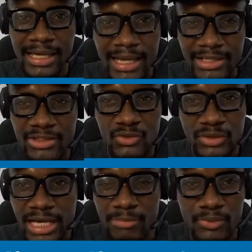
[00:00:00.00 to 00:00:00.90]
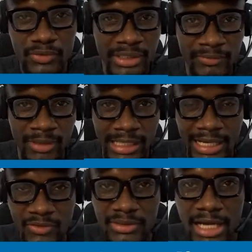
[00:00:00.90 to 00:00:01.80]
8 to
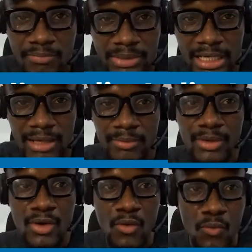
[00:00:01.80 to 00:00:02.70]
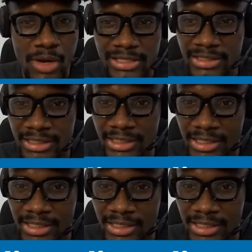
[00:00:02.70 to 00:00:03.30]
9 p.m. West